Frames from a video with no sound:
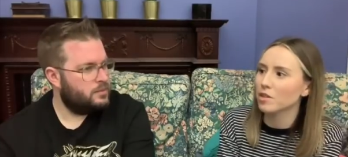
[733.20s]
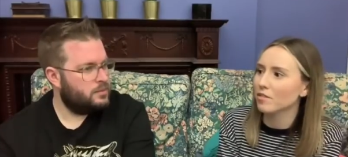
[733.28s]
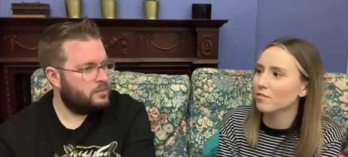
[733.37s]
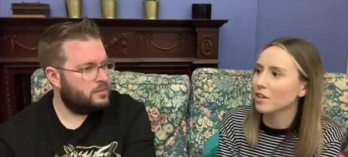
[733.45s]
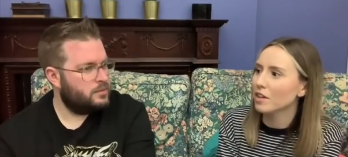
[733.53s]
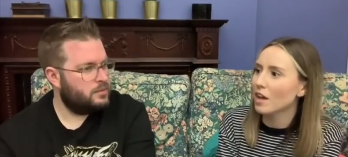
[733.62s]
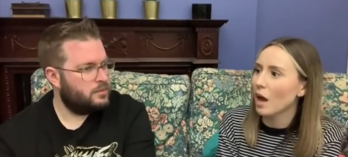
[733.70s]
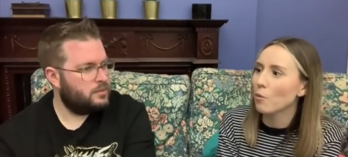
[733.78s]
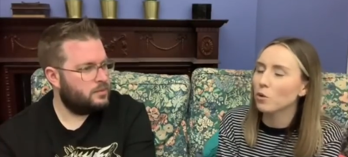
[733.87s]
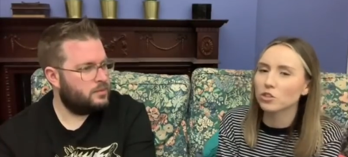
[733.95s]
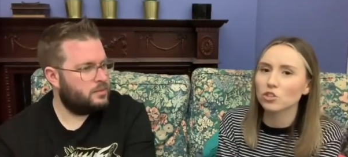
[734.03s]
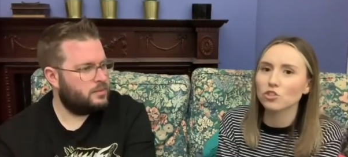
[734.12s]
Speaker 1: of, I
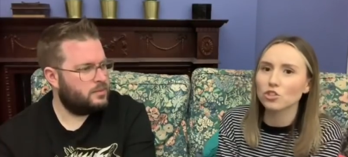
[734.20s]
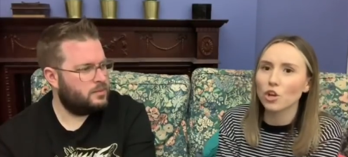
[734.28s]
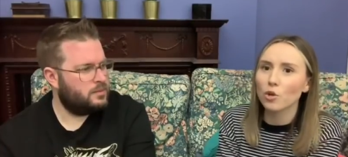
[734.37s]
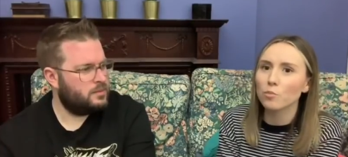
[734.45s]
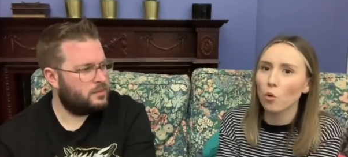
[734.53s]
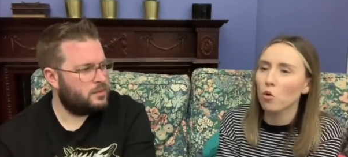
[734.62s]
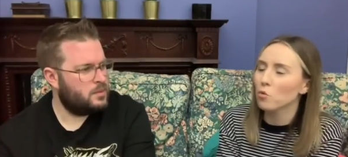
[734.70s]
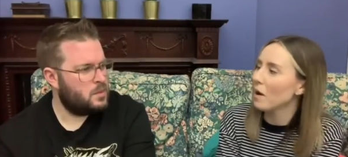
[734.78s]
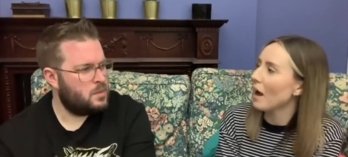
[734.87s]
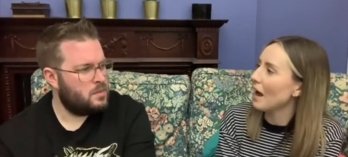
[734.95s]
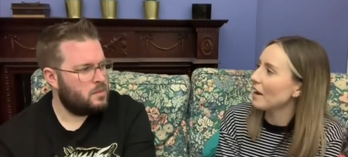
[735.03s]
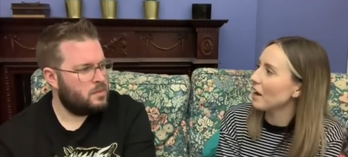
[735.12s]
wanted to know more
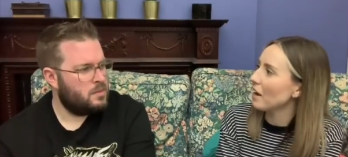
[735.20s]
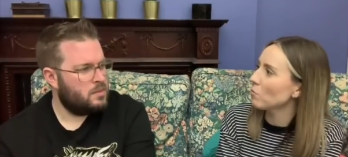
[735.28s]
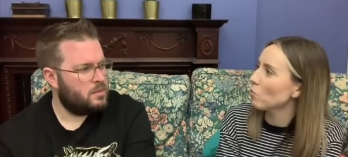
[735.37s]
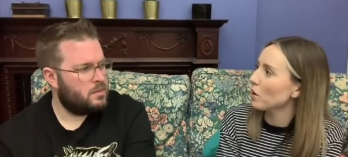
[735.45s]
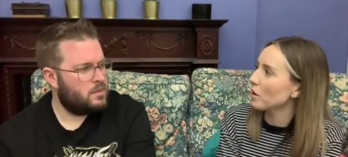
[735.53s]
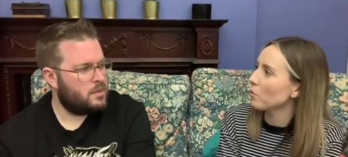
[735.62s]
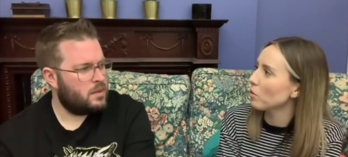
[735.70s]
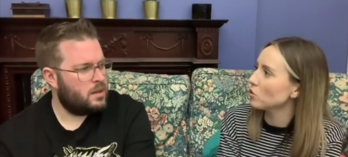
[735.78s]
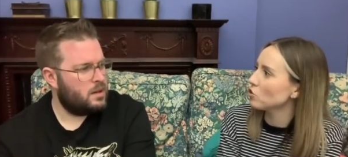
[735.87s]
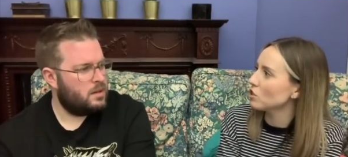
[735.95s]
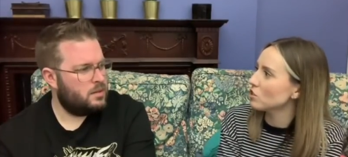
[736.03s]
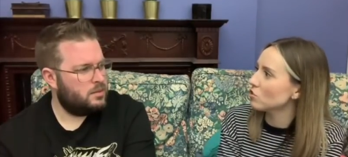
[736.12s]
about Anna and what it
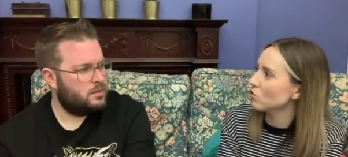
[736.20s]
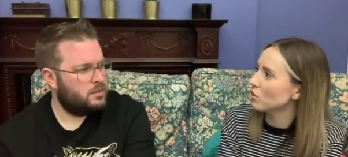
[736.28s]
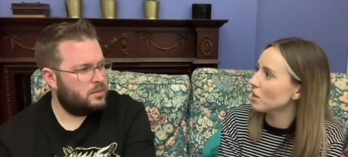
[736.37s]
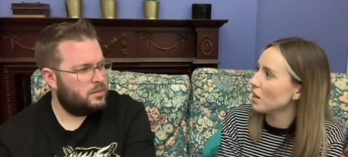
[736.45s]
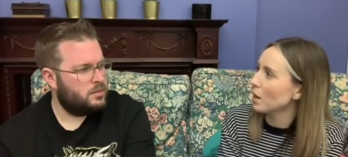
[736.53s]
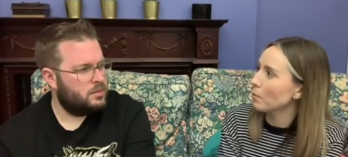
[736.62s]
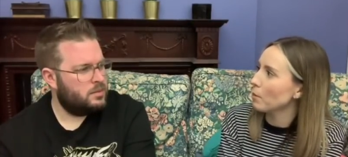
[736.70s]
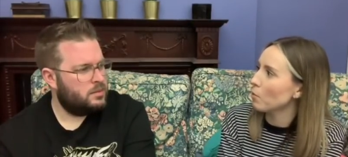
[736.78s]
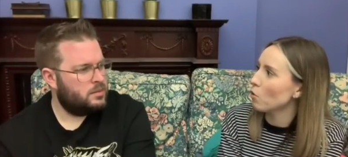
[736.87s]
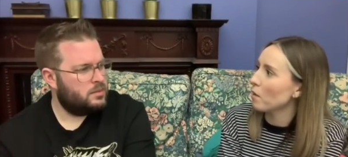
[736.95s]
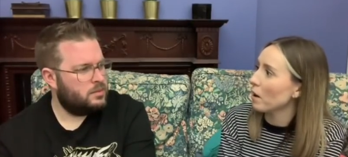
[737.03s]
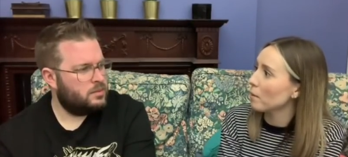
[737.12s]
was she'd done, and a little bit
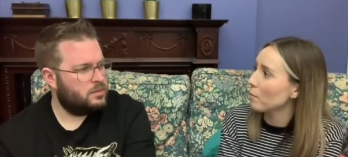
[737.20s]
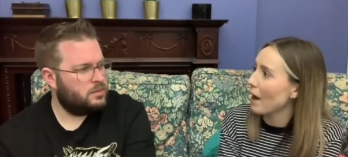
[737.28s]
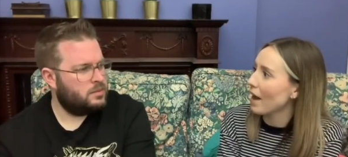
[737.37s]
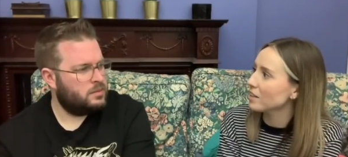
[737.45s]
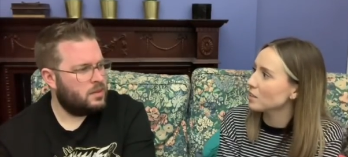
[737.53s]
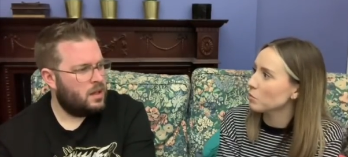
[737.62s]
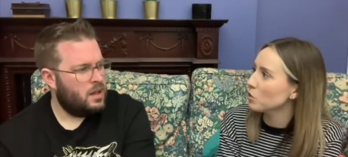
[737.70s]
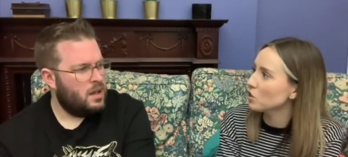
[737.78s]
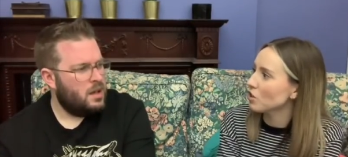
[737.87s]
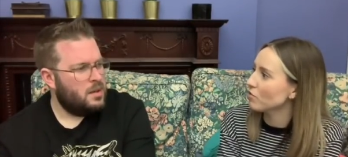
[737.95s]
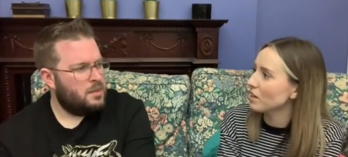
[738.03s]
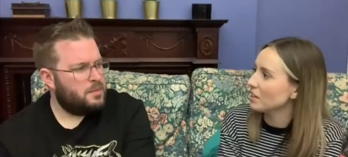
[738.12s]
more about her past, but you
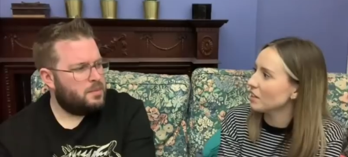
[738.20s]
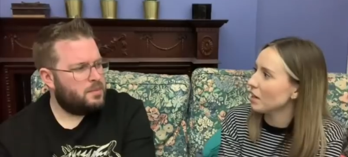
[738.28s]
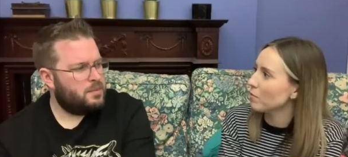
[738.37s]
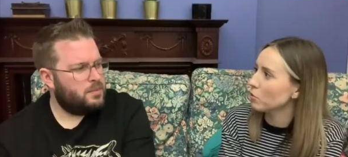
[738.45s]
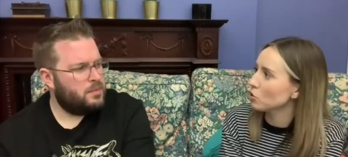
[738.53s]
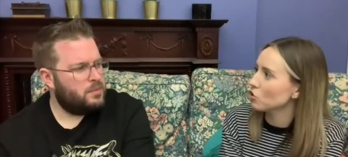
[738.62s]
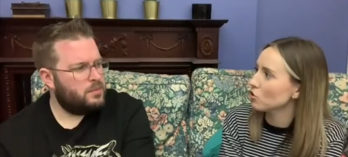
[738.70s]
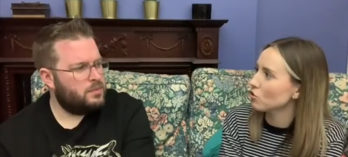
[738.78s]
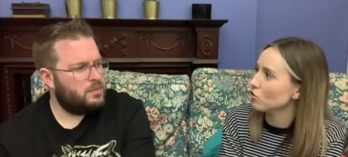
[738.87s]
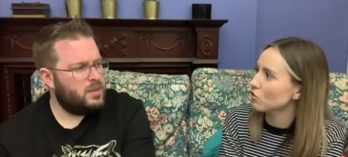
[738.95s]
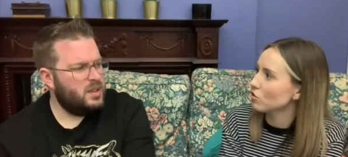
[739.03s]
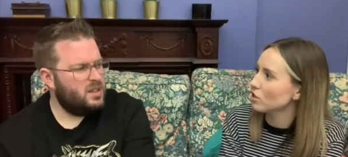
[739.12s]
don't really learn much at
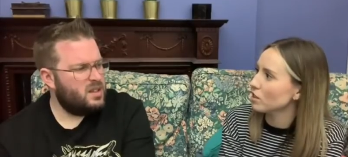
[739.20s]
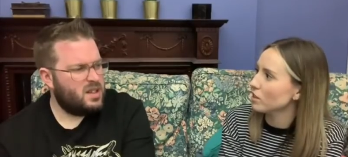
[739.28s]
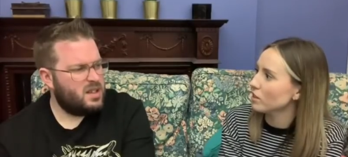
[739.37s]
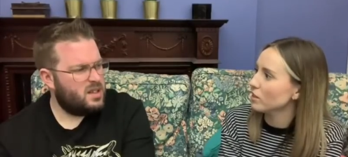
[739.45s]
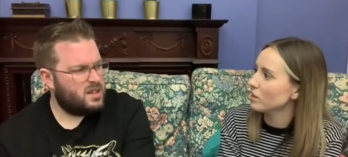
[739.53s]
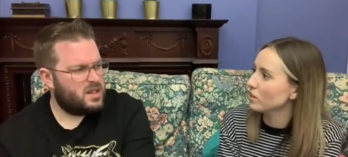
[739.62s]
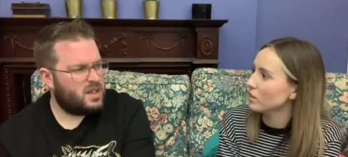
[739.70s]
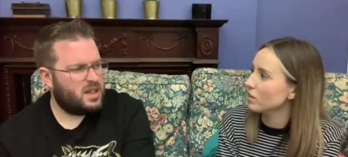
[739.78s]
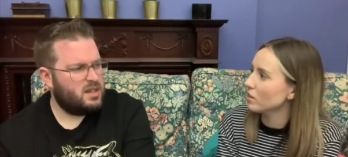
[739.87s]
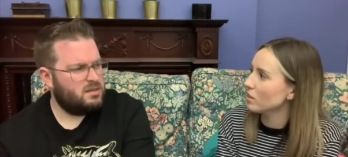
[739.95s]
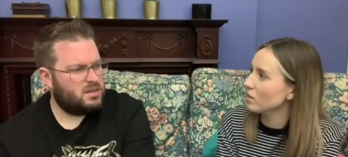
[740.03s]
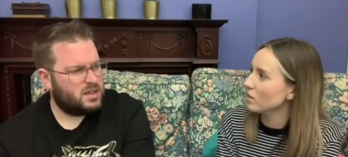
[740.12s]
all.
Speaker 2: Well, other than that she
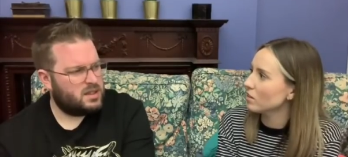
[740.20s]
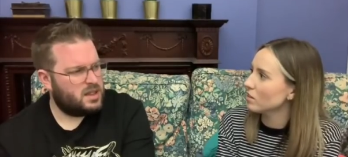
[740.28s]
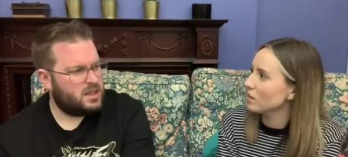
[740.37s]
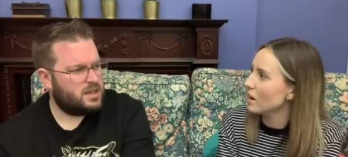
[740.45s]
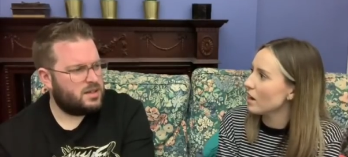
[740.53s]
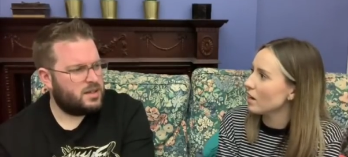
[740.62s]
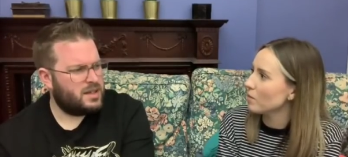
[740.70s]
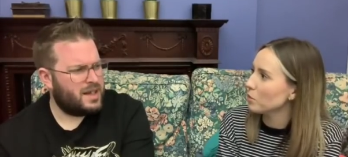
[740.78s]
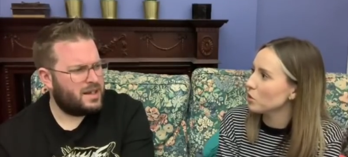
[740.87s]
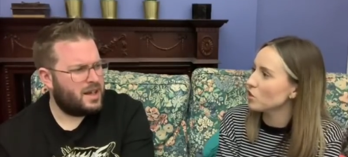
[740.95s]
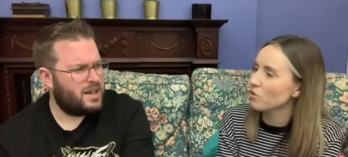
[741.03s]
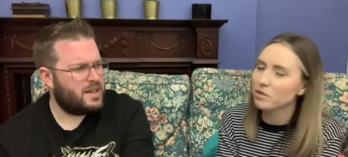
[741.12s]
killed his
Speaker 1: sister, and
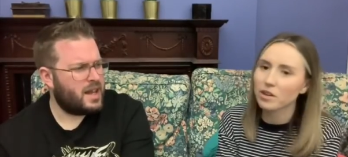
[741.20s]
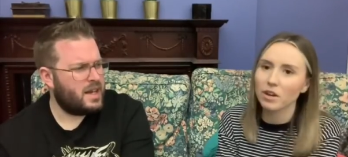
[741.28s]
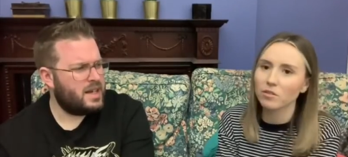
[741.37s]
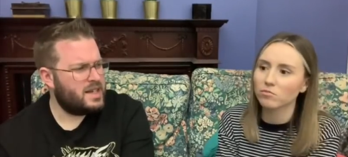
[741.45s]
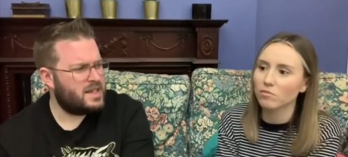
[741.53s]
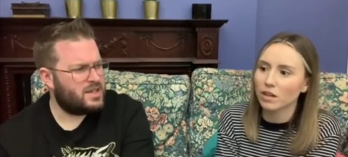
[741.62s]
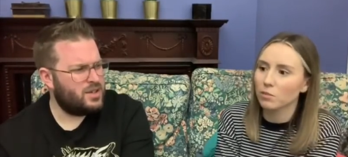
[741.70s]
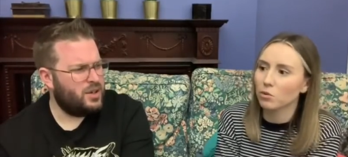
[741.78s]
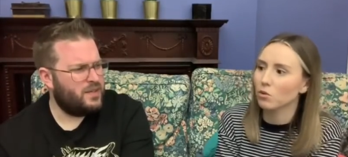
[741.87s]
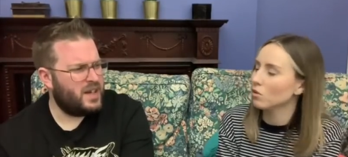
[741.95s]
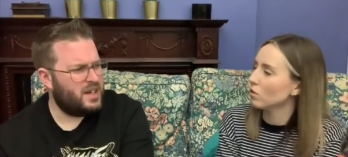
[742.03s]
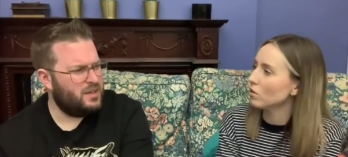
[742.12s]
then he's sort
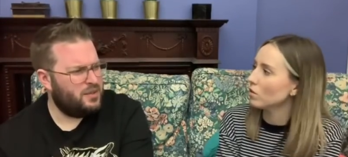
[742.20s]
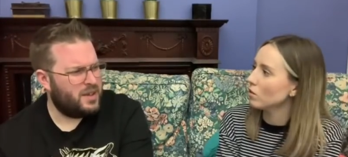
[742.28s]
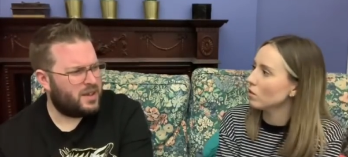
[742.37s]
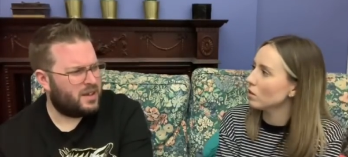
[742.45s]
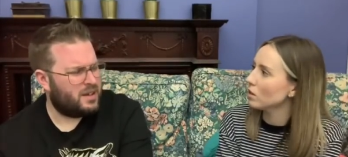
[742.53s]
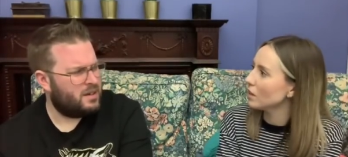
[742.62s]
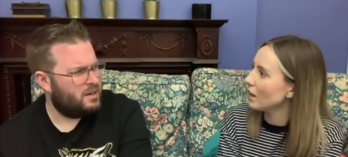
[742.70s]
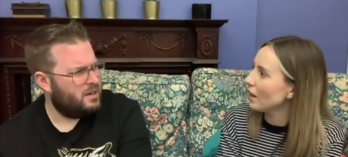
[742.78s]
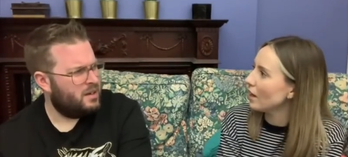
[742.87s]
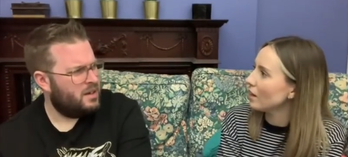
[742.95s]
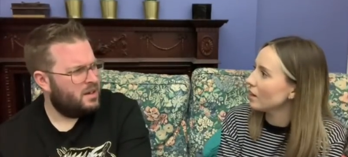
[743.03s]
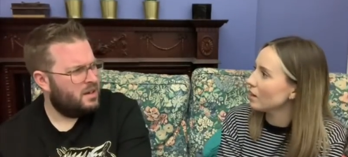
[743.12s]
of in love with her.
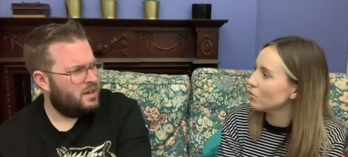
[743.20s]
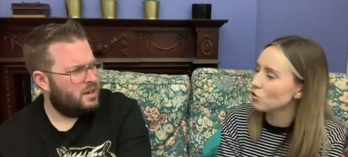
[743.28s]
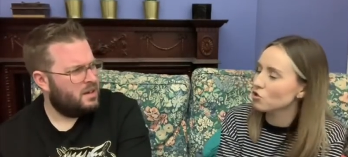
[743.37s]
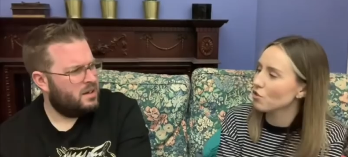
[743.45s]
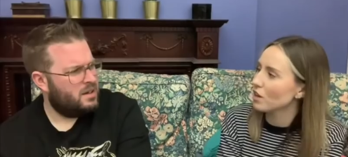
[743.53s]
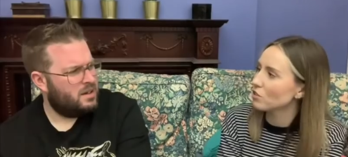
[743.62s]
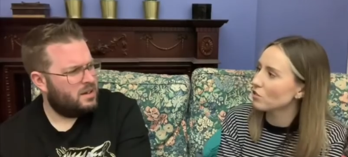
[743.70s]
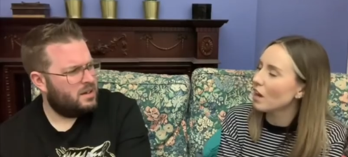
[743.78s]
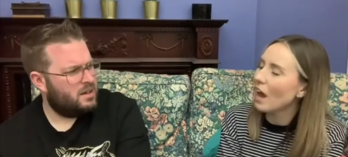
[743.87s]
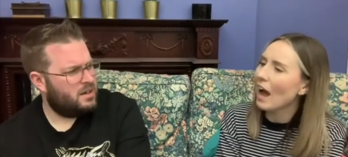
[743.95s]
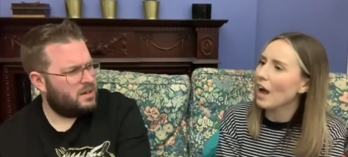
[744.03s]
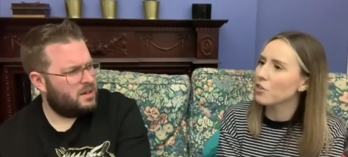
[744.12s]
Yeah, it was just really strange.
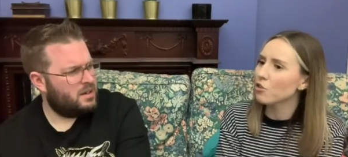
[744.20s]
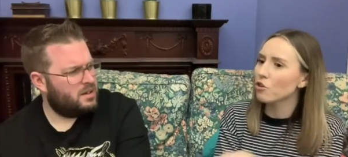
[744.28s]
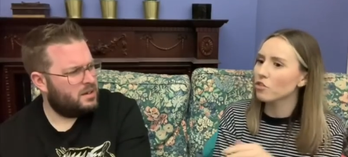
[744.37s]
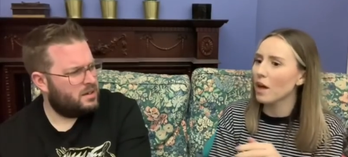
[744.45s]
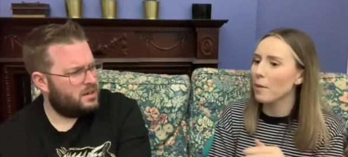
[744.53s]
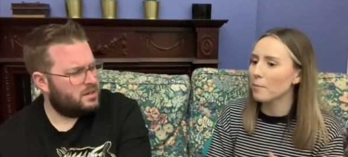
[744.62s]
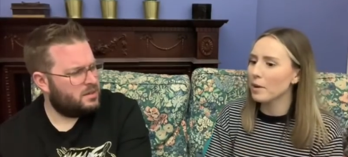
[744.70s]
I thought that